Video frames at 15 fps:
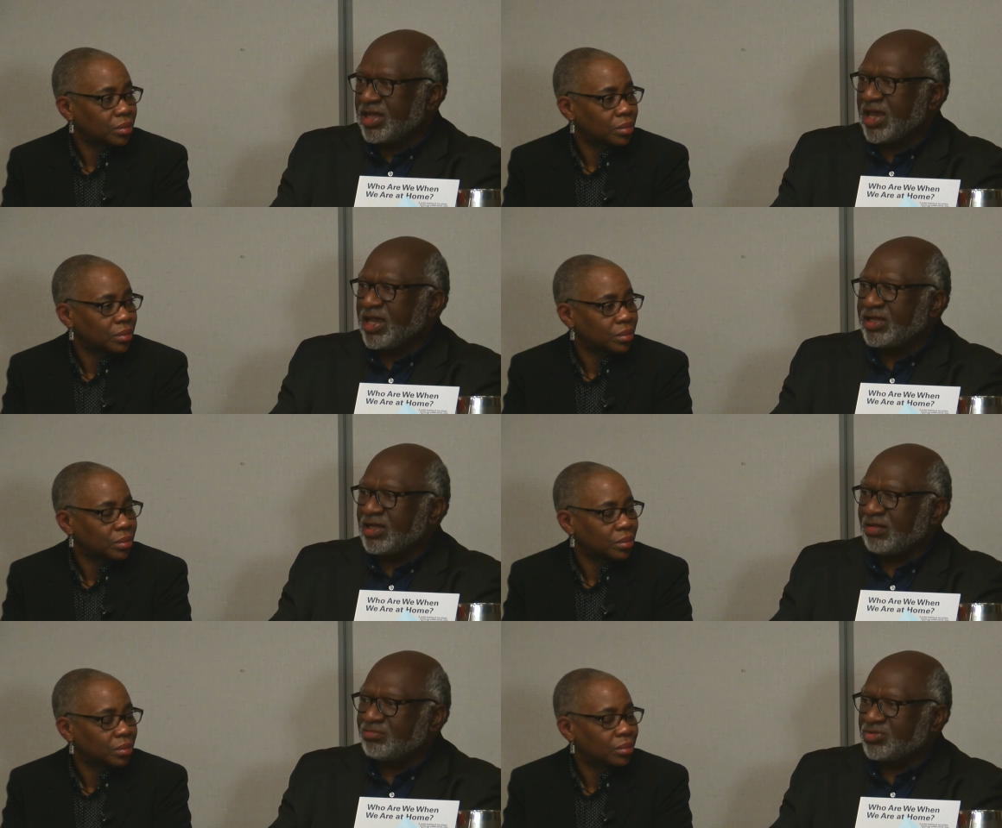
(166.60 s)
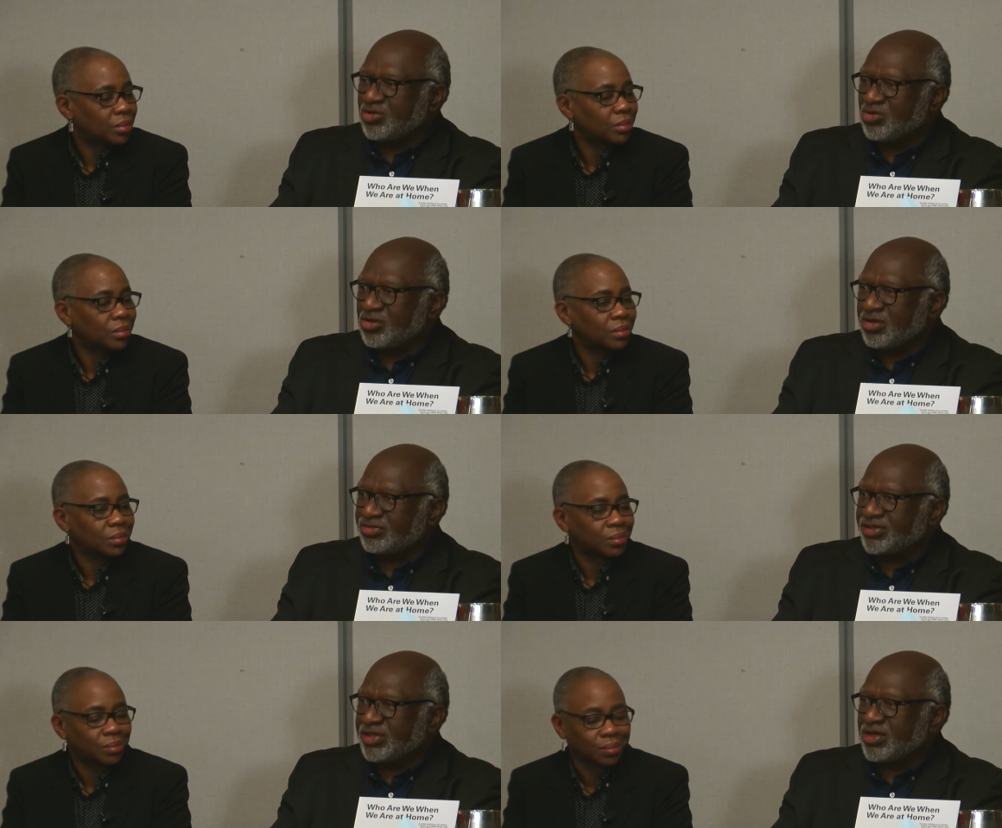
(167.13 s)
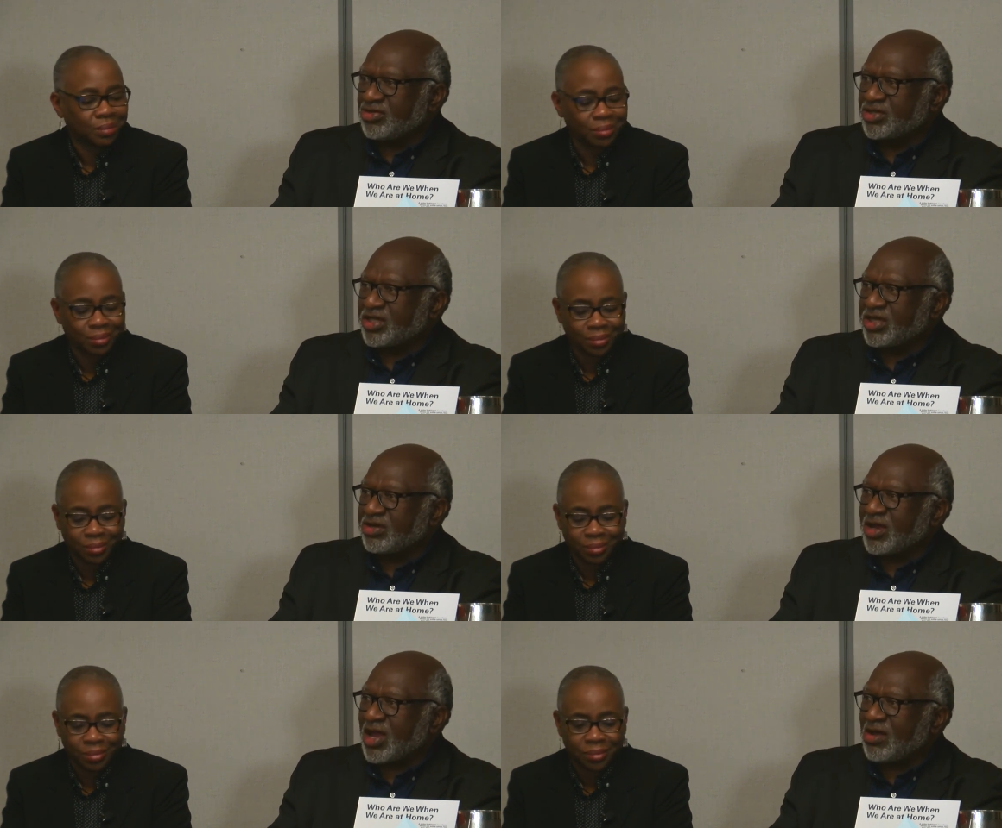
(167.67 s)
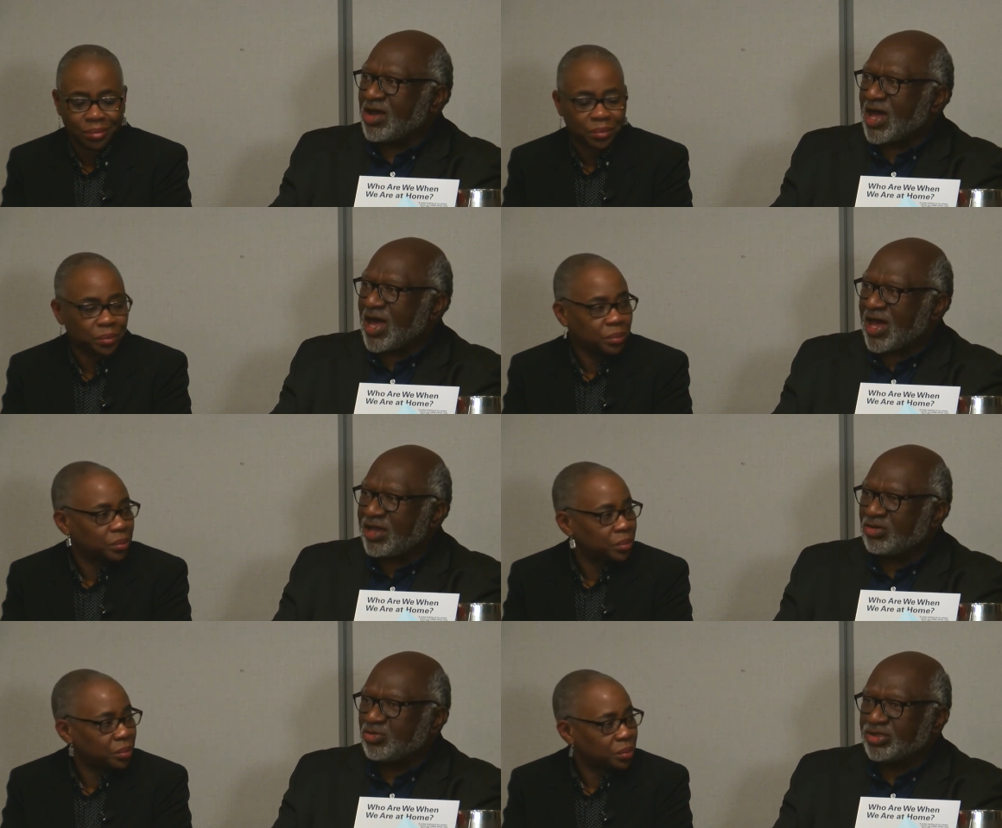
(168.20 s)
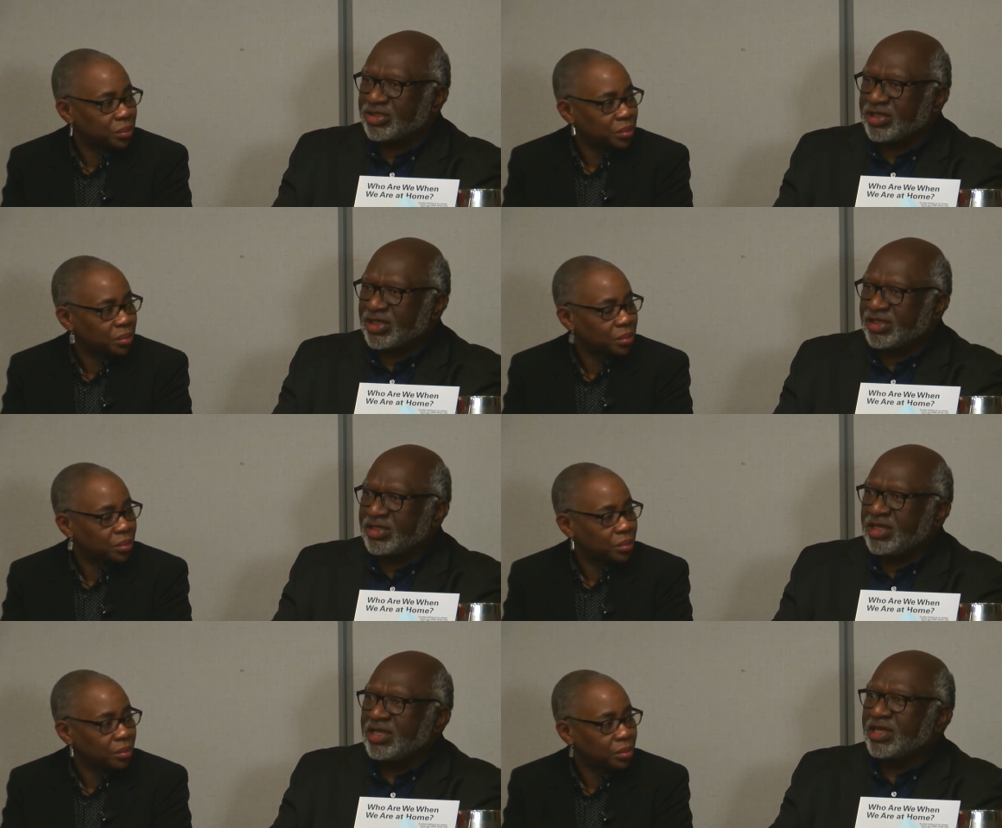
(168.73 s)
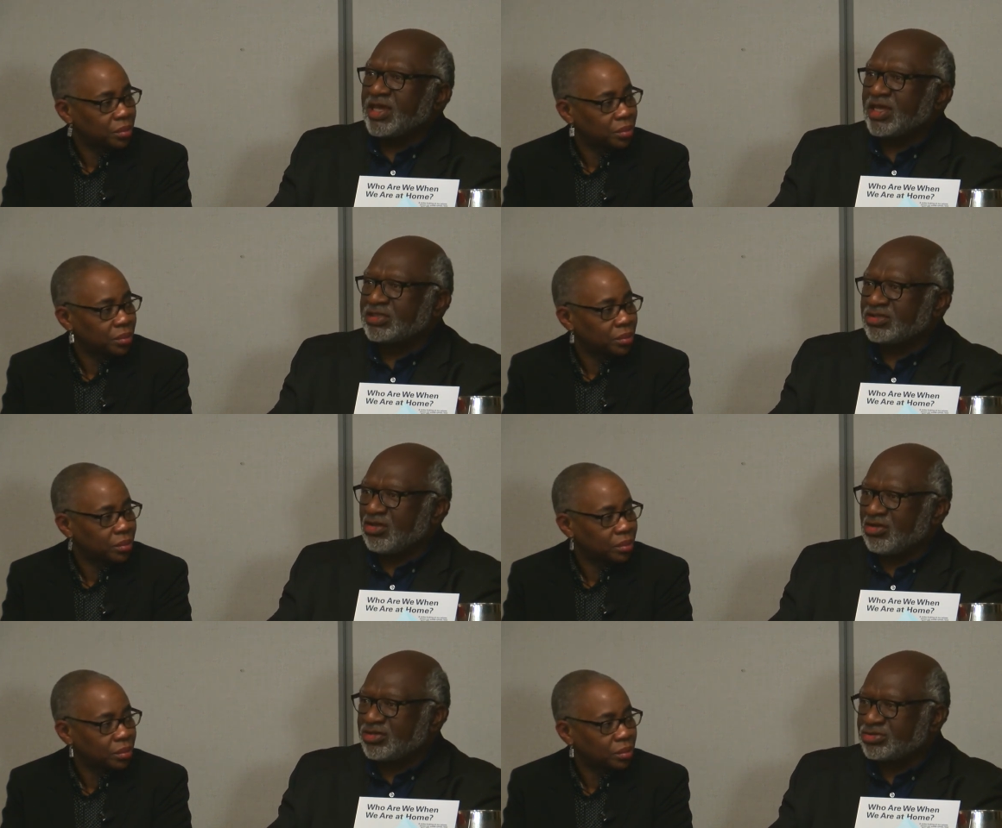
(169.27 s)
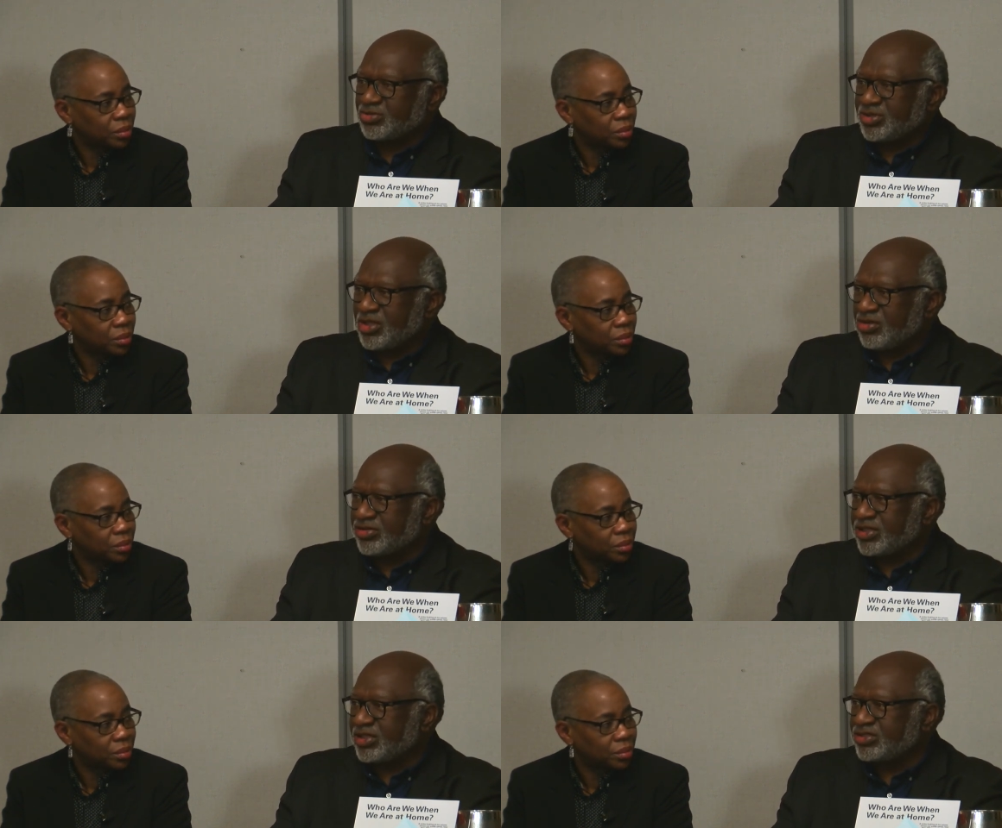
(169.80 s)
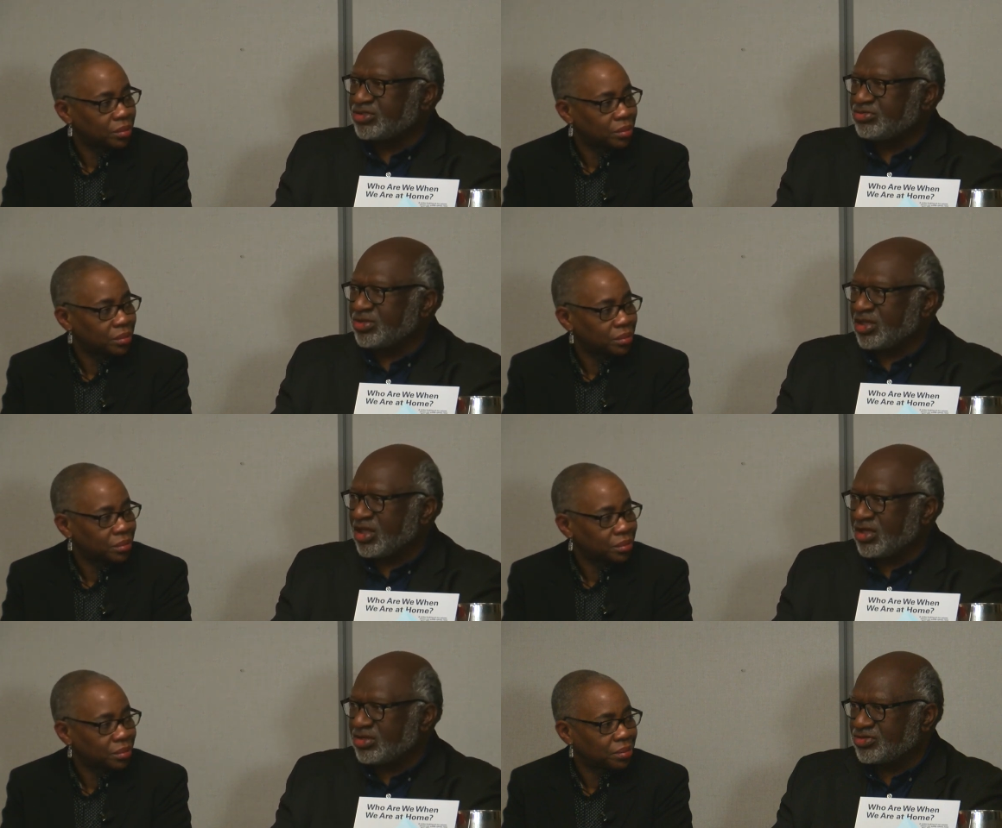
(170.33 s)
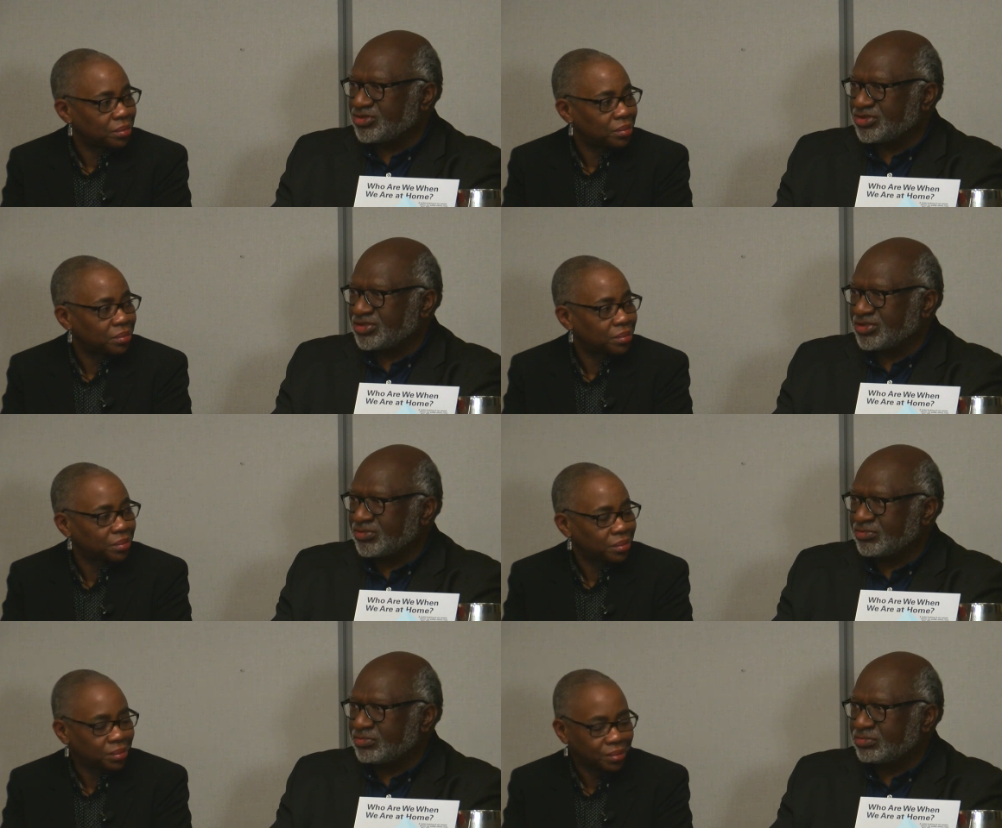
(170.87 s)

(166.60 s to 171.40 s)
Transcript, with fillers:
Speaker 1: And up north, they don't care how high we get as long as we don't get too close.